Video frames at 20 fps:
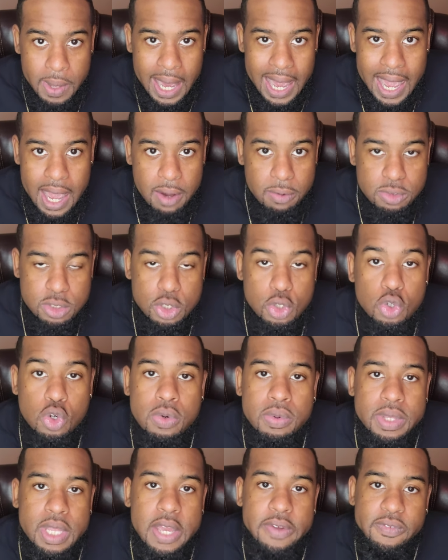I was
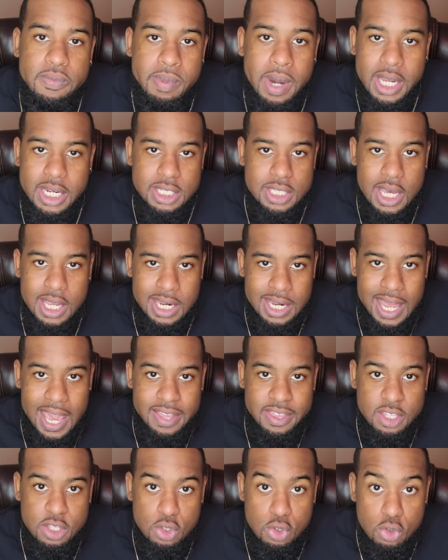cool with everybody, so I didn't have to